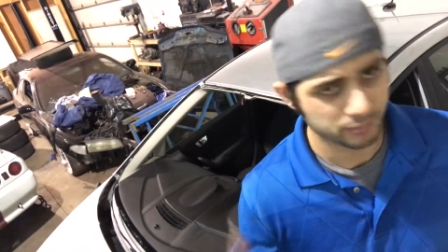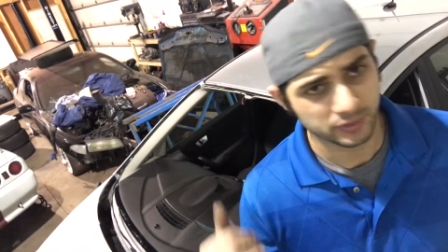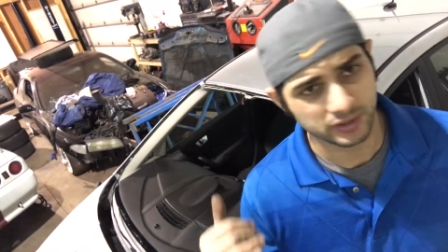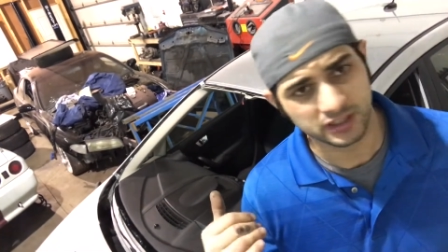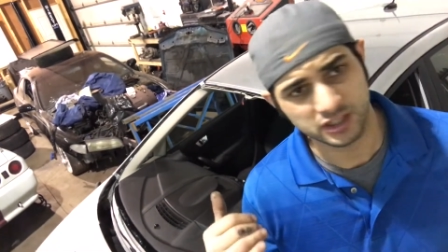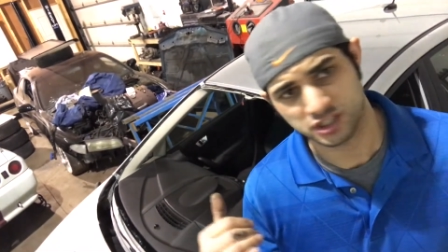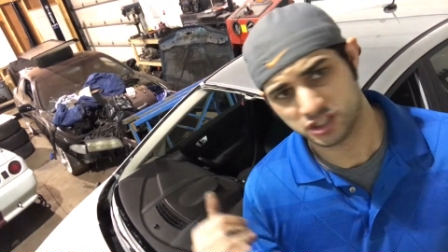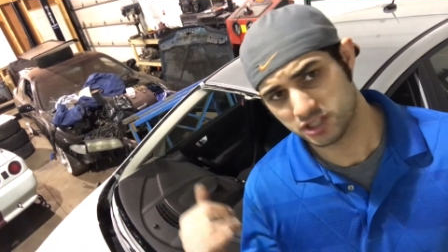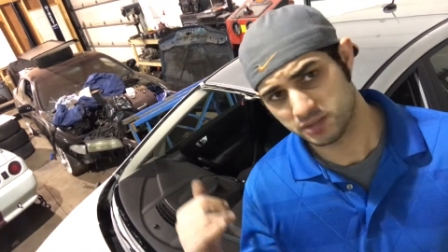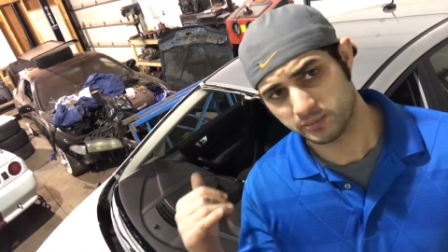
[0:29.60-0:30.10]
put
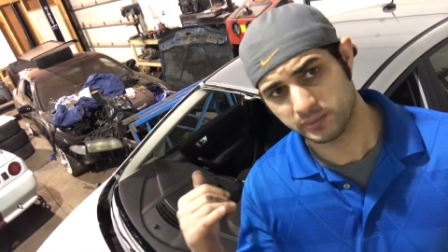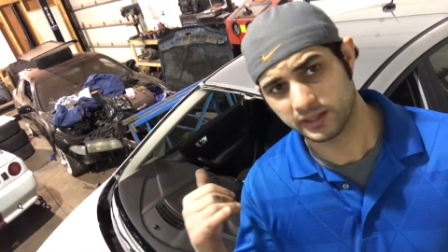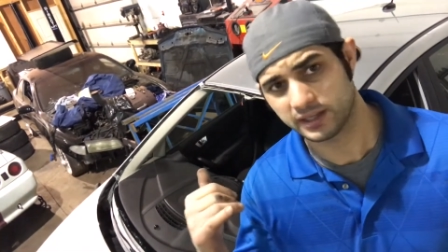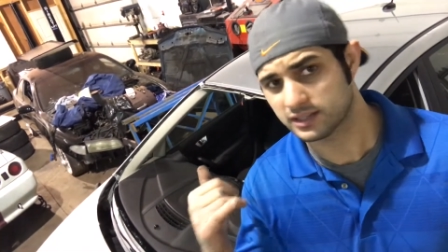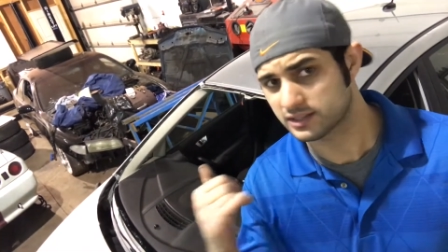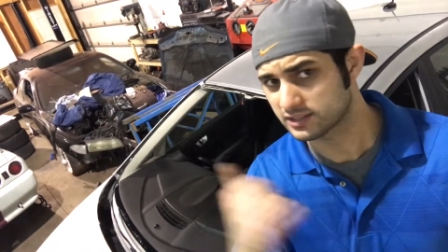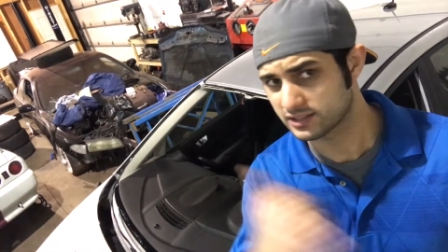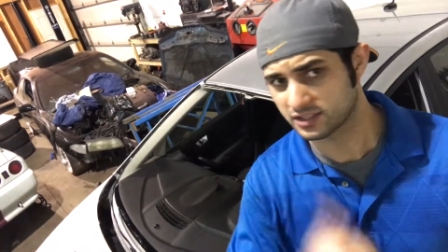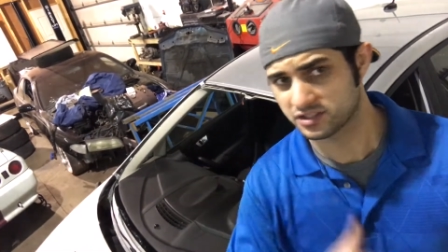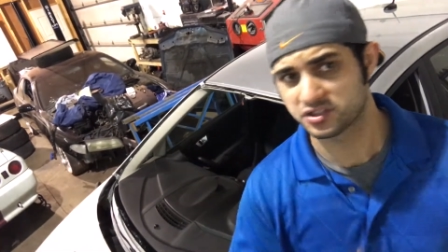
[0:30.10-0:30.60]
the
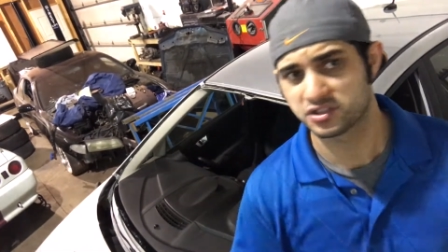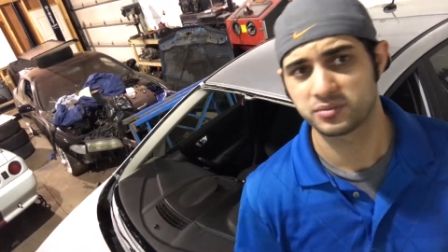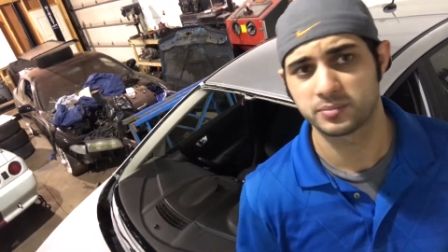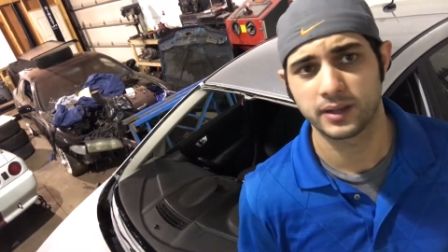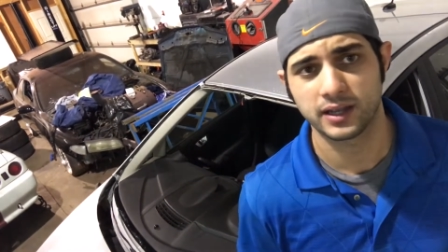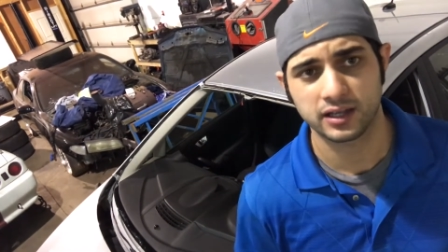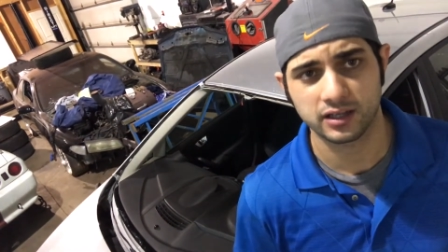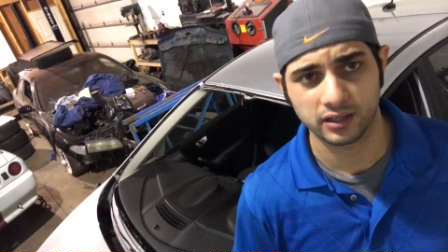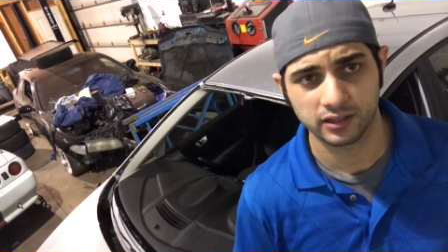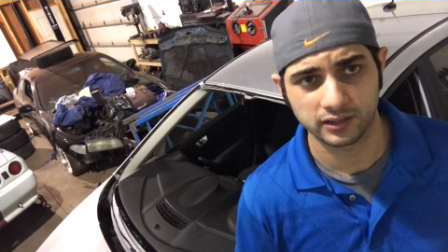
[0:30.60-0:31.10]
GPS sensor
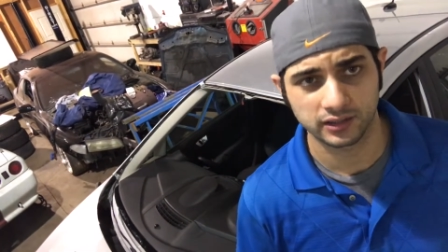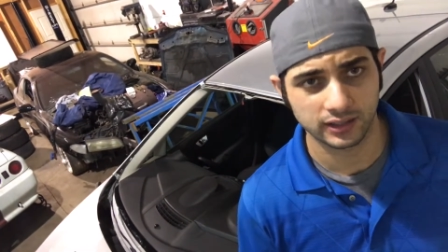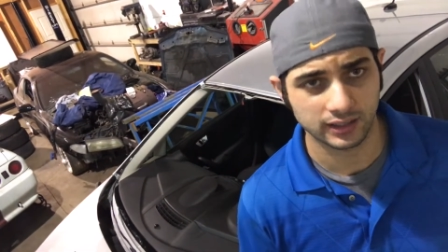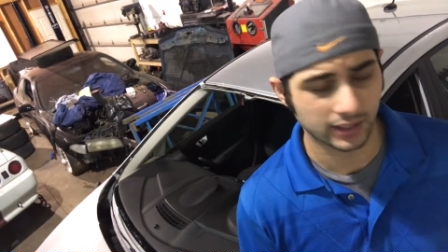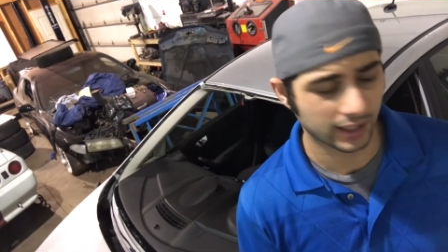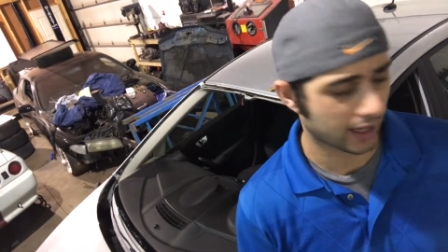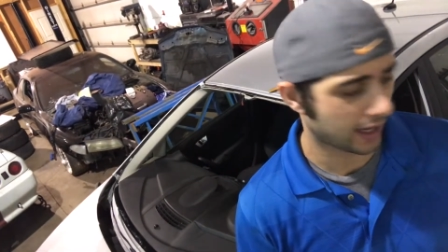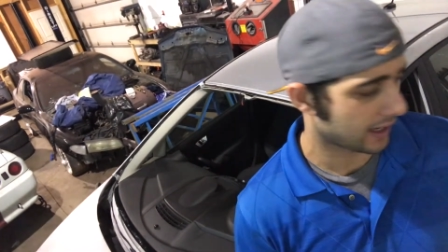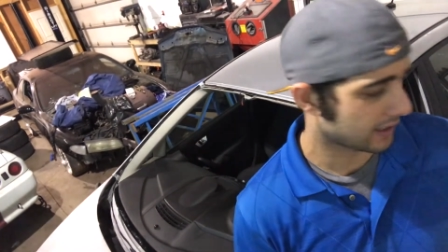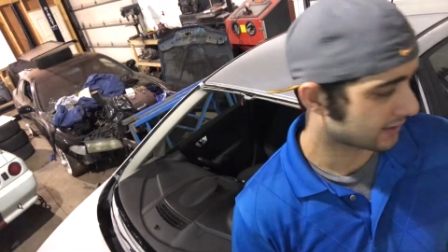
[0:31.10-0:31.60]
back on the
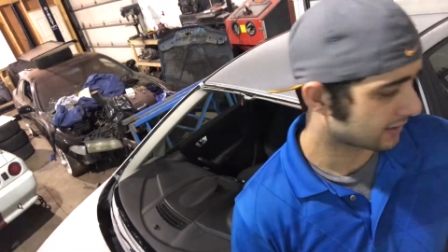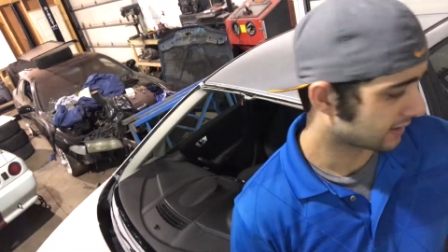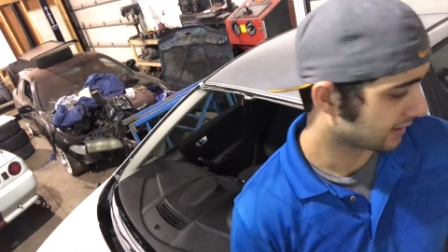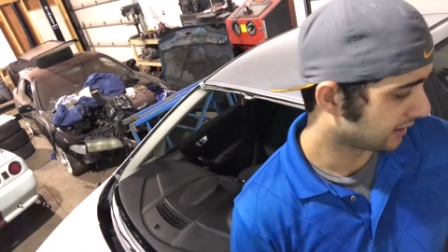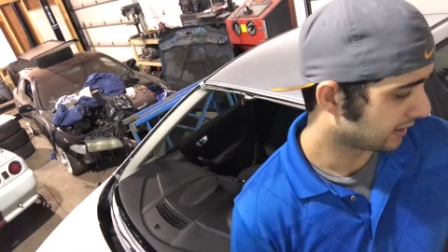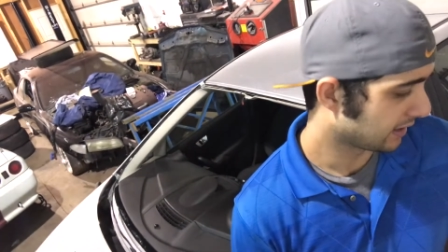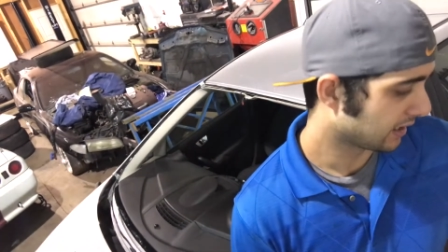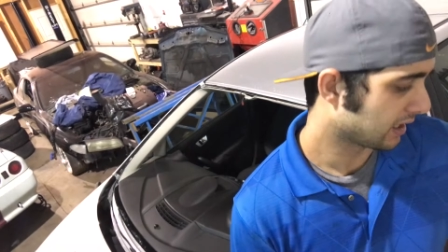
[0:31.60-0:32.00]
glass.